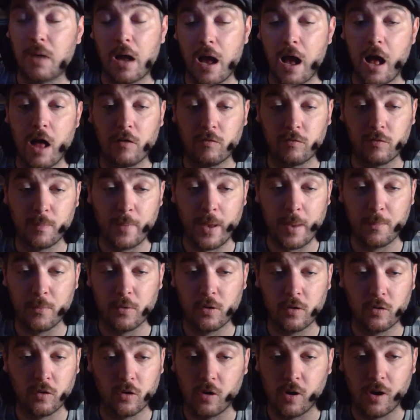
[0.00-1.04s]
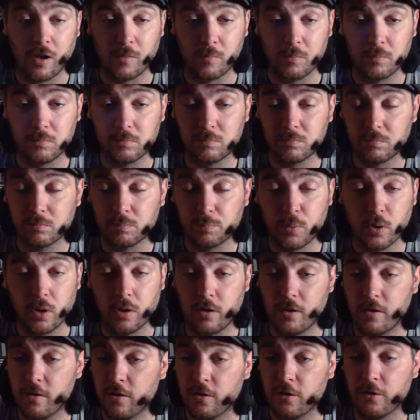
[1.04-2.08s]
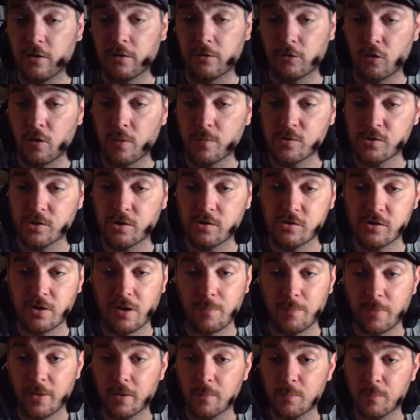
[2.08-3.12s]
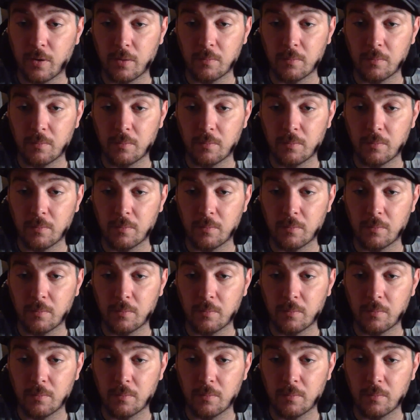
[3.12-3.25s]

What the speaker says: I'll remember, or I'll put it in the description or something.